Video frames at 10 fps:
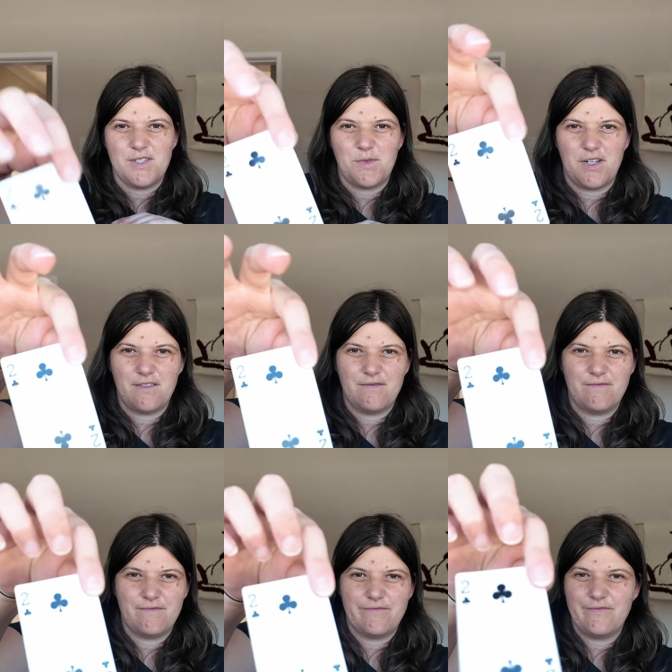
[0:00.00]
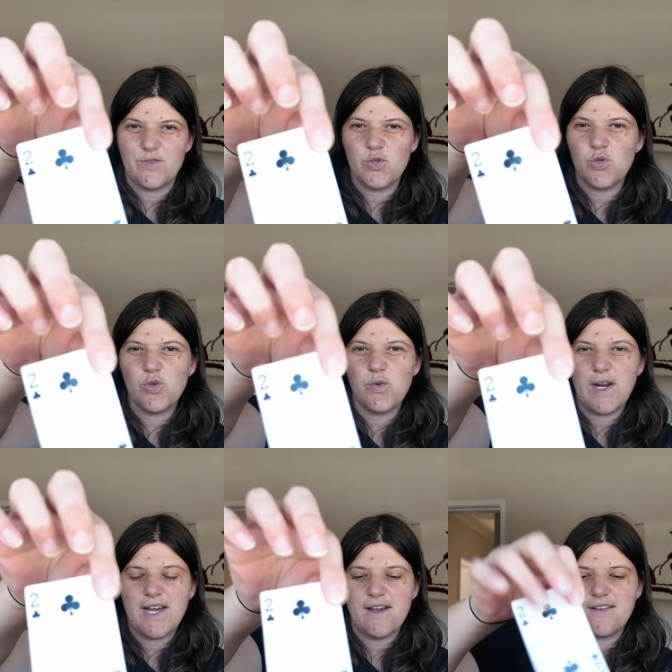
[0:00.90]
This one, 2
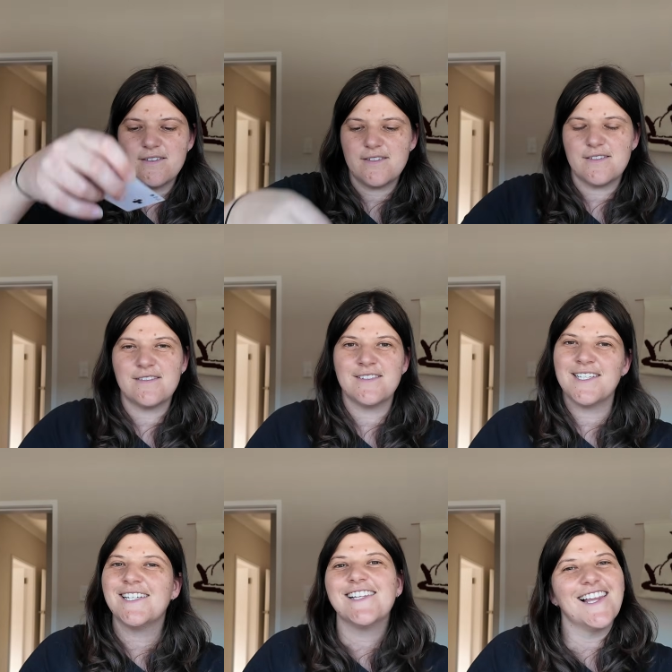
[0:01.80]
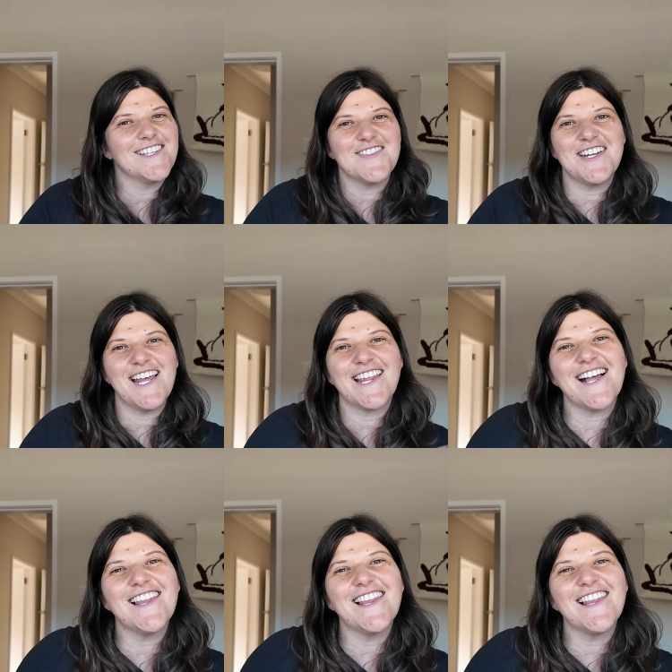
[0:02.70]
rounds. Let's find out the